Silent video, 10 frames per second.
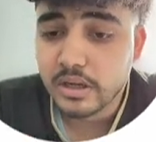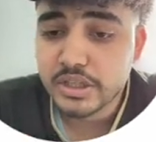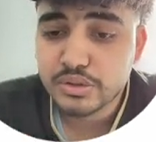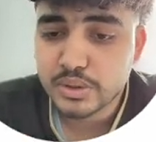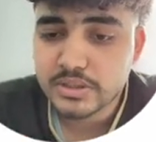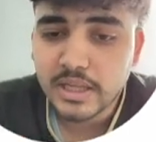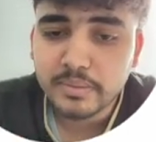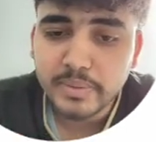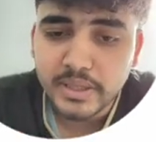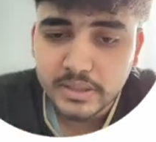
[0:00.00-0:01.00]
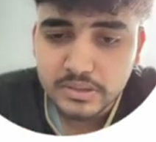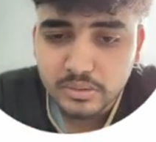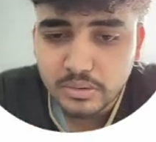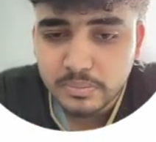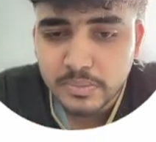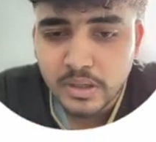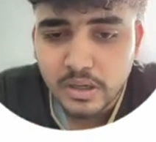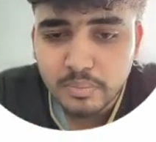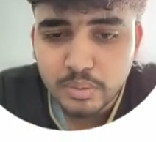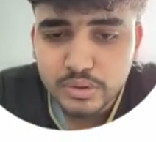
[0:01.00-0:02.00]
enjoys like me.
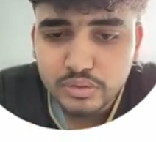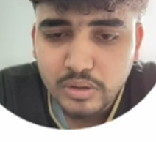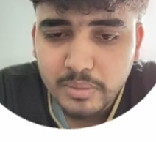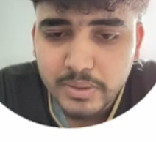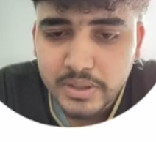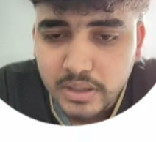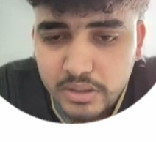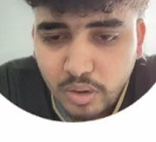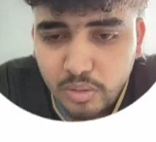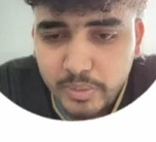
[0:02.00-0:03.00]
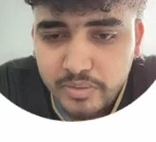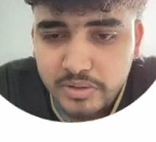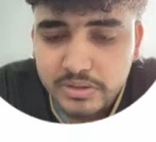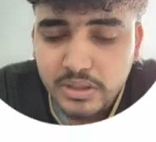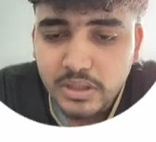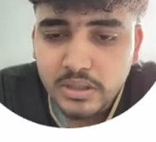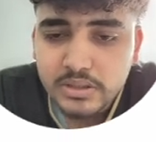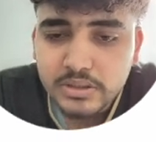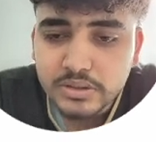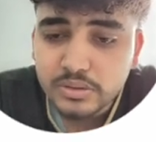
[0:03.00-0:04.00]
So post-tournament documentaries,
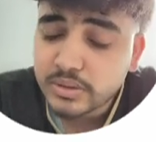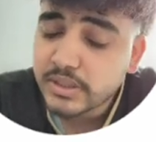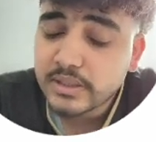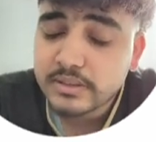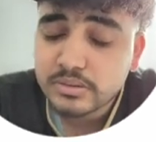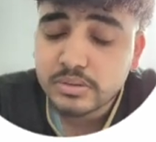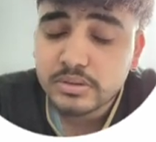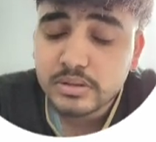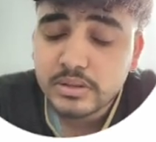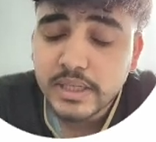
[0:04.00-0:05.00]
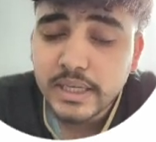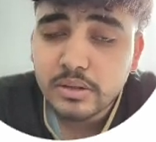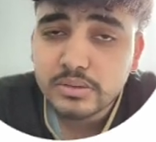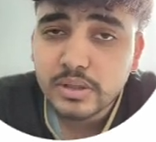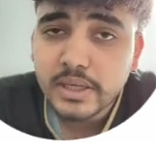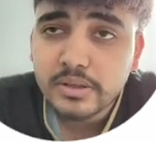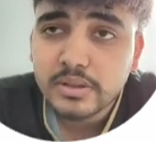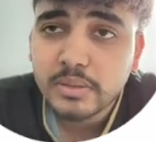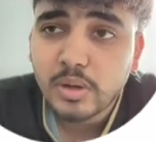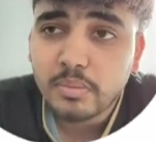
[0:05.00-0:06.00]
see, so they can also like
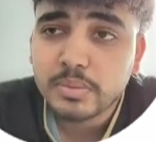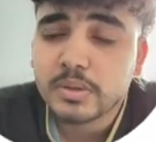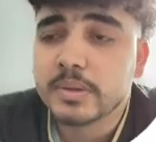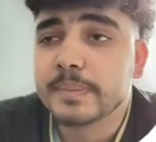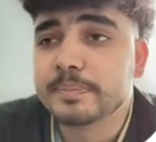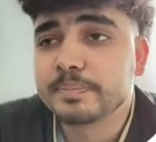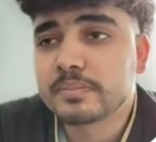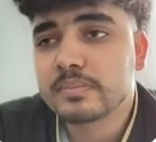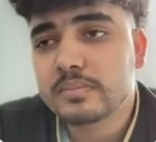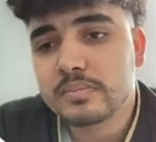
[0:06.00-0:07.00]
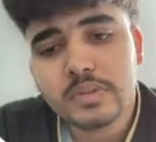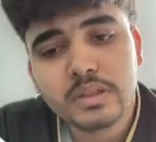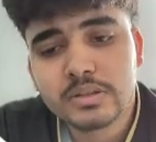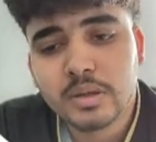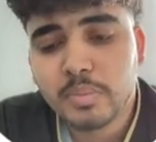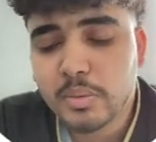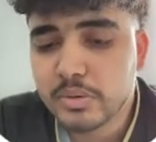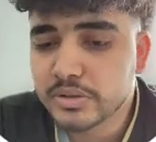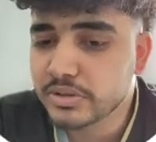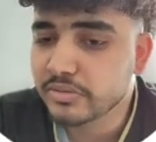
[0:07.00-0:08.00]
develop some
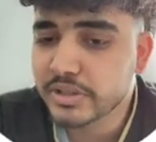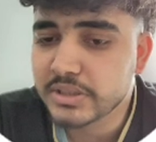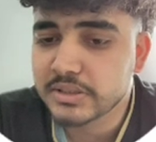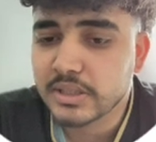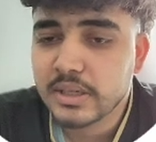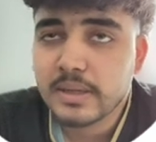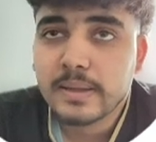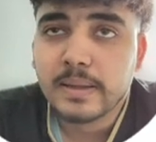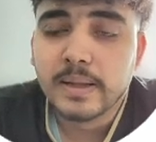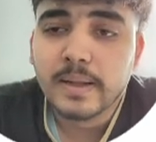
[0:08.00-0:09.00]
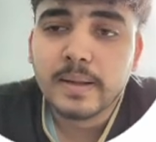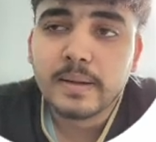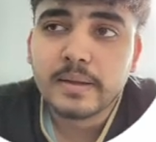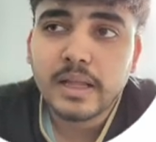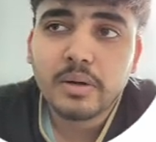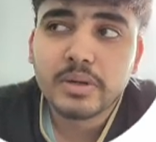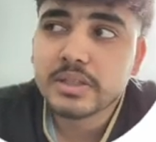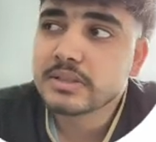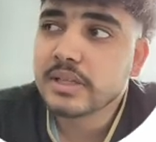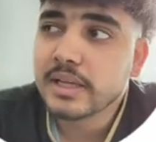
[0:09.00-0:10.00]
popular series.
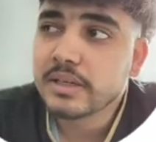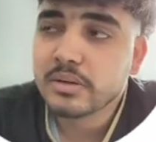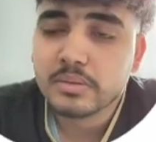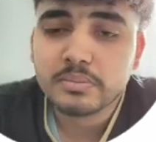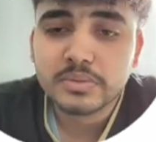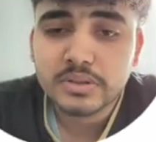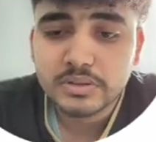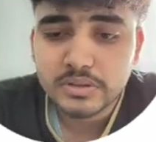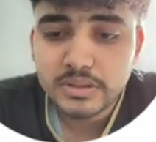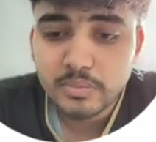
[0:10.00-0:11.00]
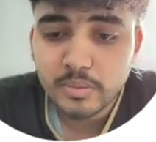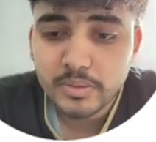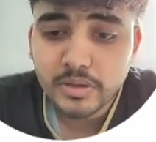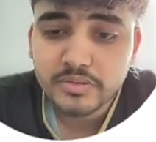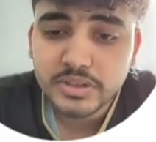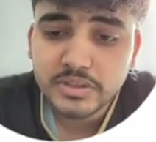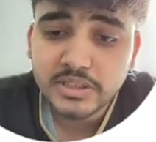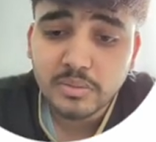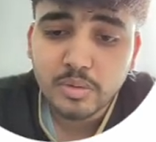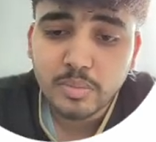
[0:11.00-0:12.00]
Nowadays, like the development of series
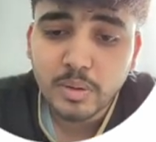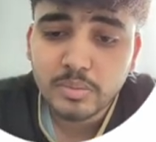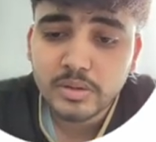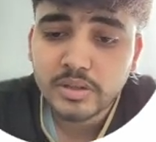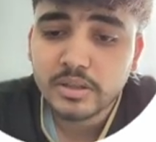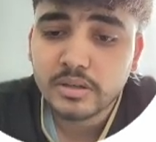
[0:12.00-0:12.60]
are more popular